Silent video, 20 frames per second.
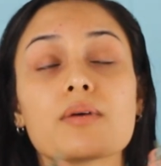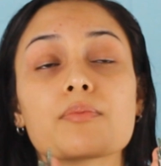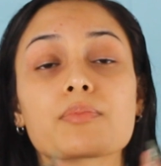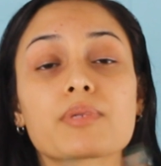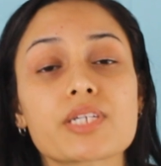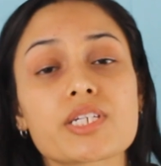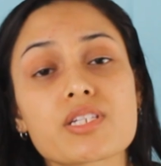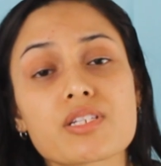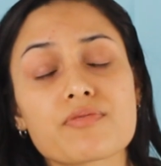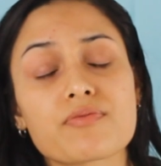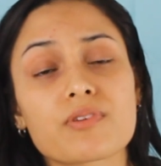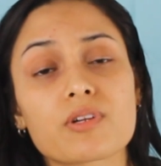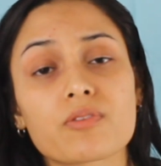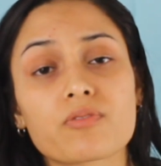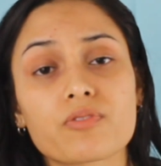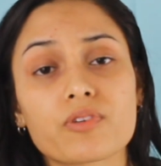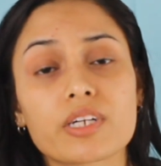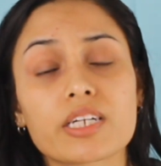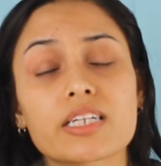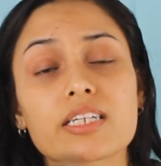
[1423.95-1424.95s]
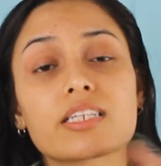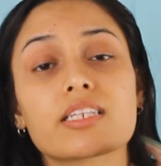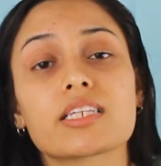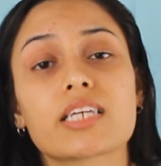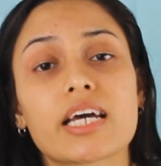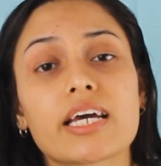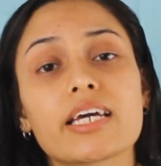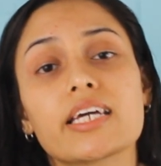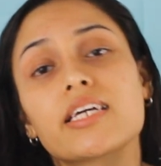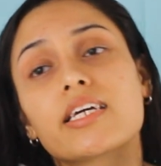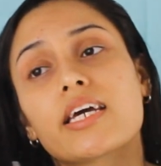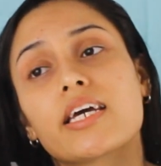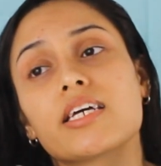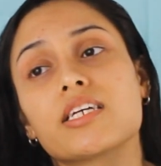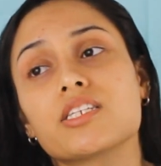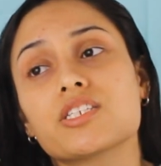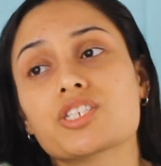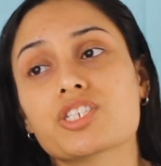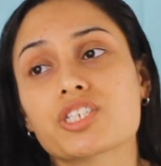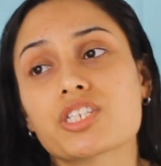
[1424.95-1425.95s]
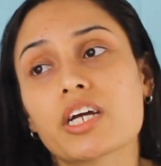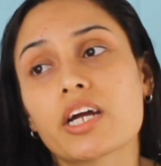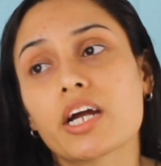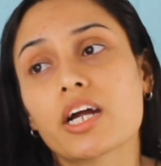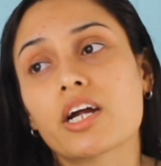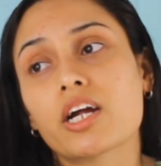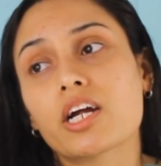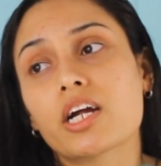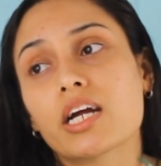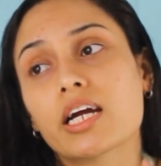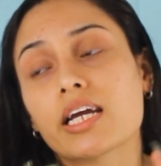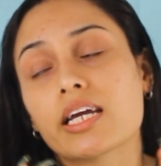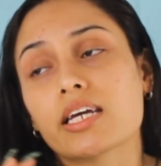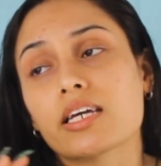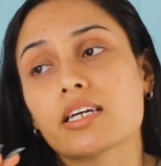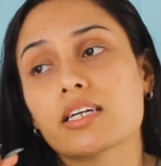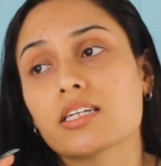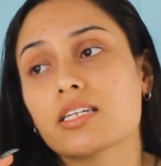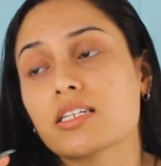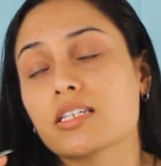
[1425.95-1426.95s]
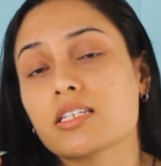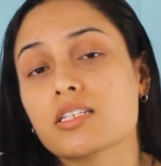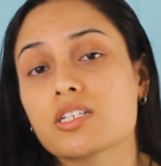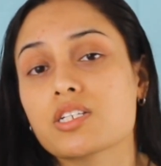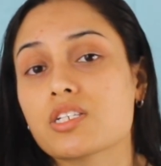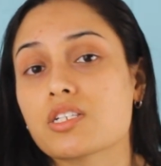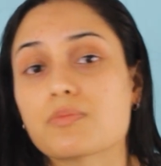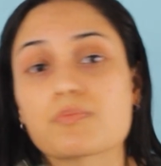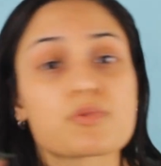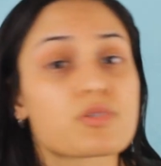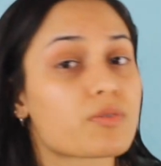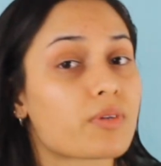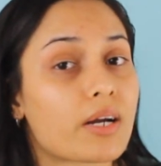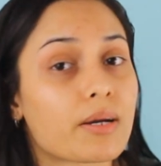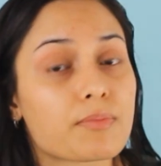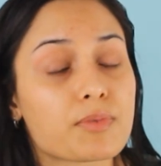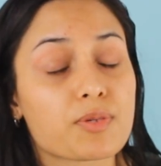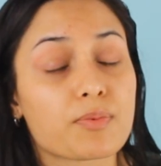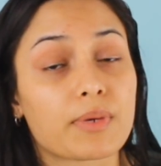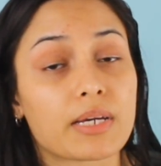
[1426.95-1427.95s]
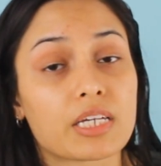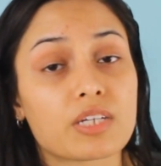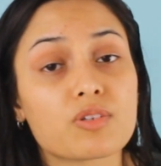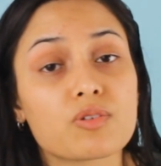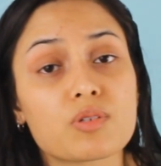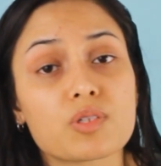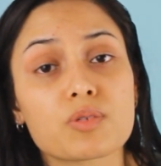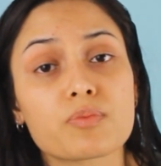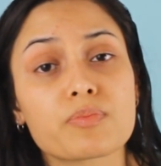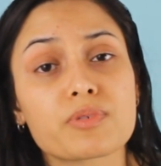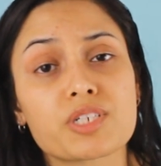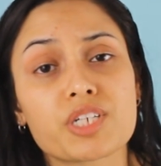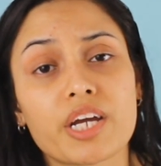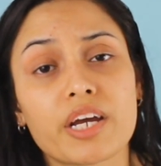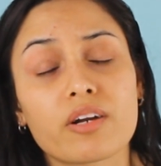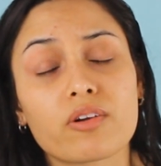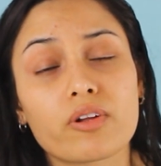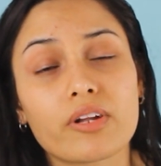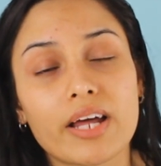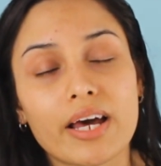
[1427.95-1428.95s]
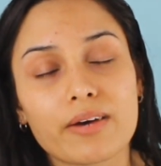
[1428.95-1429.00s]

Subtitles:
Please feel free to like and share and subscribe to my YouTube channel.